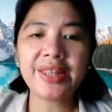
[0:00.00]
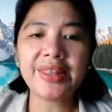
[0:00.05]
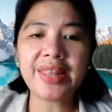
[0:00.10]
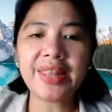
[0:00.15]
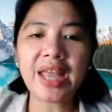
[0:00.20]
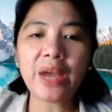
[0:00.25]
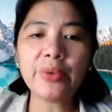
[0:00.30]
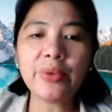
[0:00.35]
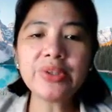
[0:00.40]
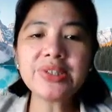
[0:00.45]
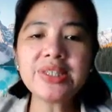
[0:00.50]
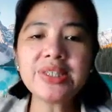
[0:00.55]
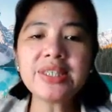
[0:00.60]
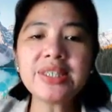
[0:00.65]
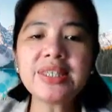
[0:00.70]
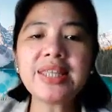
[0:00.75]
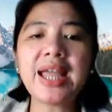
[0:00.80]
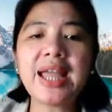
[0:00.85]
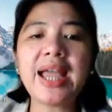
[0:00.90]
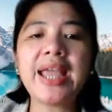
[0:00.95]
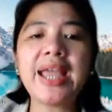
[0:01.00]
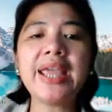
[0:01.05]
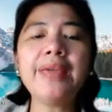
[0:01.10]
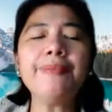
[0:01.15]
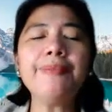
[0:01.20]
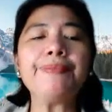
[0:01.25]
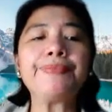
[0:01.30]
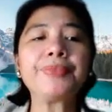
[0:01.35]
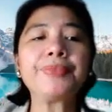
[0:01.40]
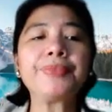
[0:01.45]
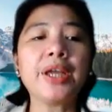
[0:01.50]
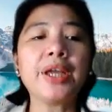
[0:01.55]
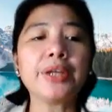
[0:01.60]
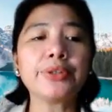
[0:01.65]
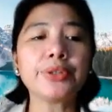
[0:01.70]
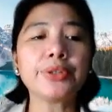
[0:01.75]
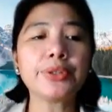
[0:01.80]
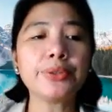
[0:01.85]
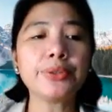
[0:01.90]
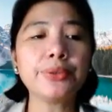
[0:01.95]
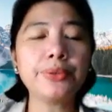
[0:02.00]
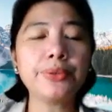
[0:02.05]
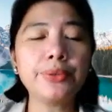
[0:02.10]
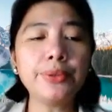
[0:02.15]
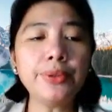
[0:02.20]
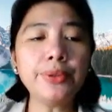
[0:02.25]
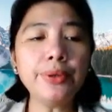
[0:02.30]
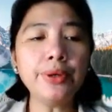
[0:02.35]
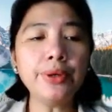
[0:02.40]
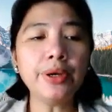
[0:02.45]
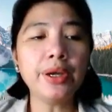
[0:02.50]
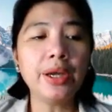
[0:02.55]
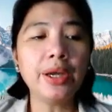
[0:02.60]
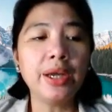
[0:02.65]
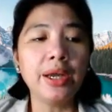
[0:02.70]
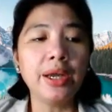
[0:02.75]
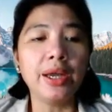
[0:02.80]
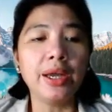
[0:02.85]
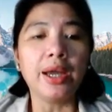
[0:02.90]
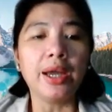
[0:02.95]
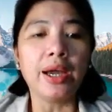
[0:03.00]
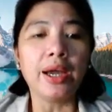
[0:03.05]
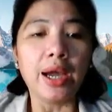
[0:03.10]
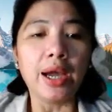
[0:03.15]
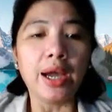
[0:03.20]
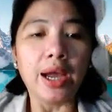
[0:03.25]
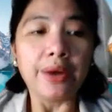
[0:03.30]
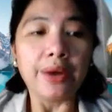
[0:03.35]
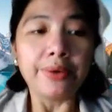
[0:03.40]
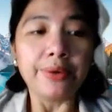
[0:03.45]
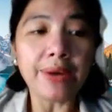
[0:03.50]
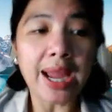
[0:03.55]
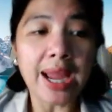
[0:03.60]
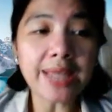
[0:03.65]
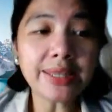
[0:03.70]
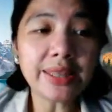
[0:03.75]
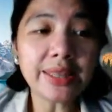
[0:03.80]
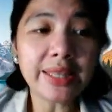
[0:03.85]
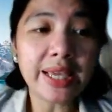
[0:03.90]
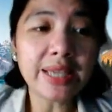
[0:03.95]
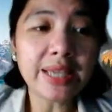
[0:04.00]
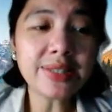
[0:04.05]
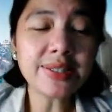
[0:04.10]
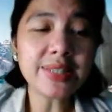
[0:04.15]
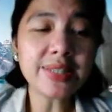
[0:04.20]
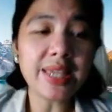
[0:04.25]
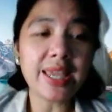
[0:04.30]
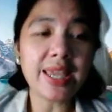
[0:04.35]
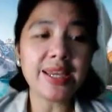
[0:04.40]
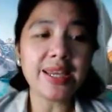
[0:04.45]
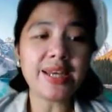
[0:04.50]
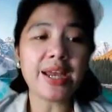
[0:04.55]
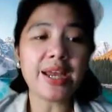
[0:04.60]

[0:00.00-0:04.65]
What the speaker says: Now is the time to write this in